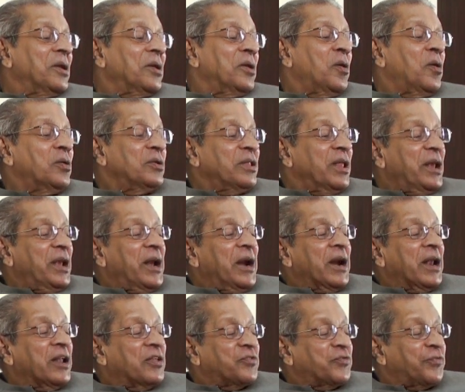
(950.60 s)
Don't the
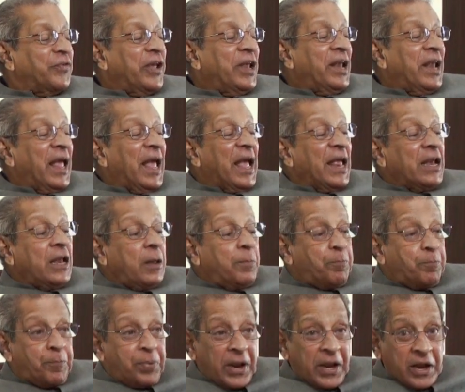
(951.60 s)
leaders feel
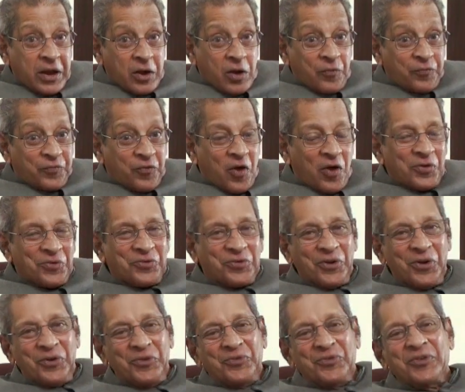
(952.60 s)
any prick of
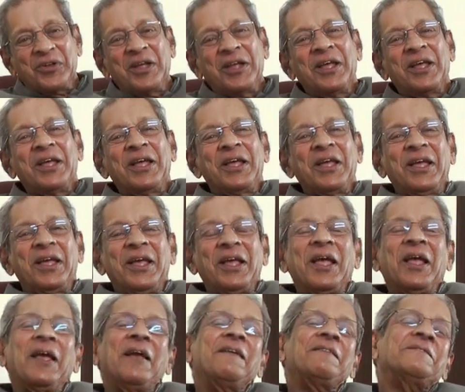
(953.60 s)
conscience?
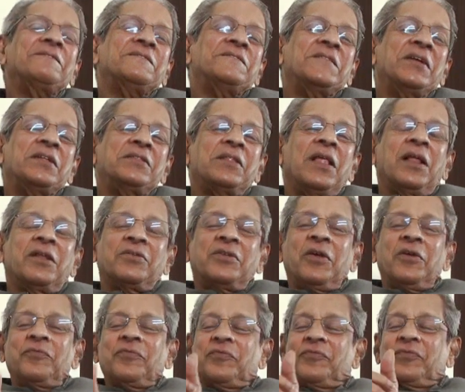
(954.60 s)
There
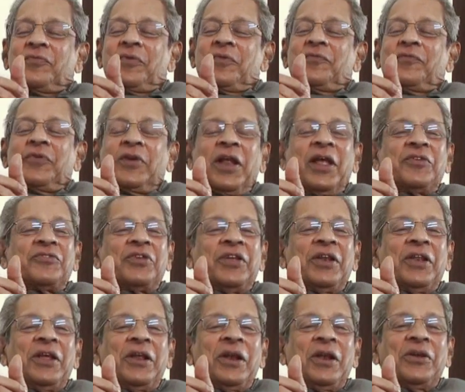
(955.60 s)
is a phrase
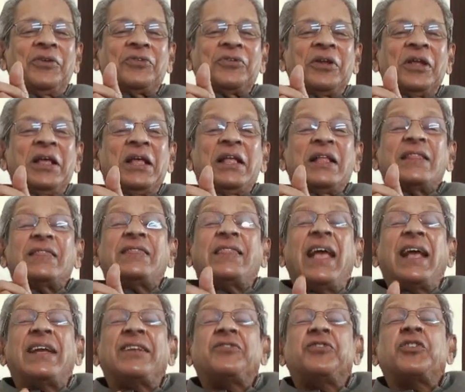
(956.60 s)
in English,
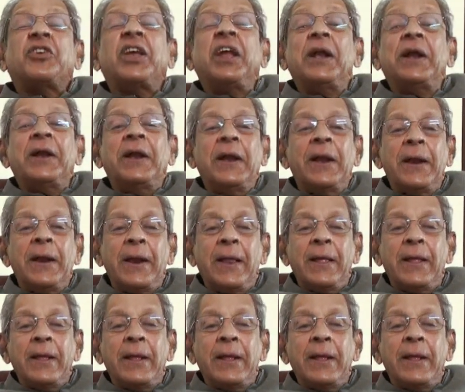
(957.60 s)
thick-skinned,